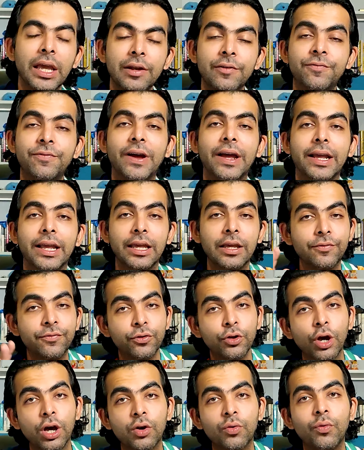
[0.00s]
In fact, if
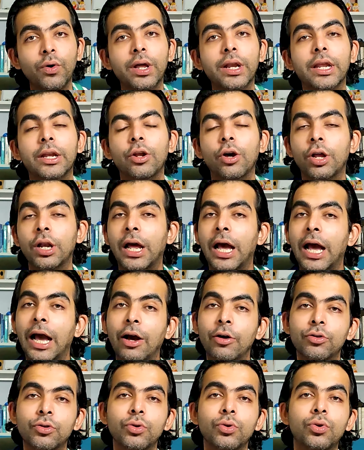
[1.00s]
you are worried on how
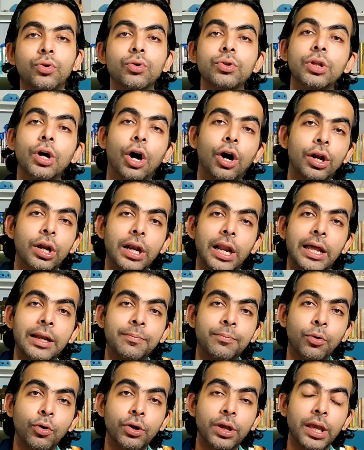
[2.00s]
to do the online
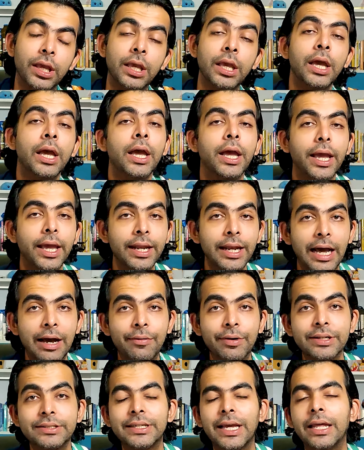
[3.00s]
booking, in
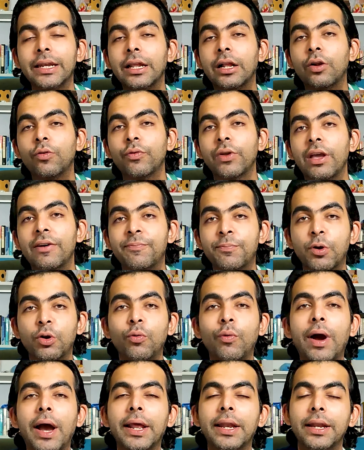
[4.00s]
our channel we have
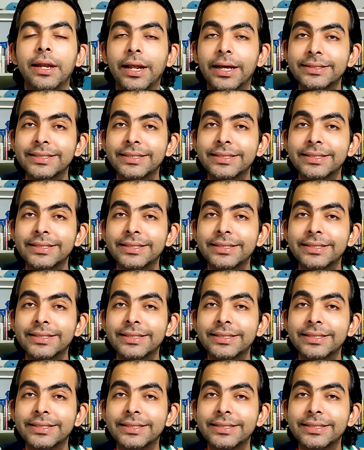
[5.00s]
provided a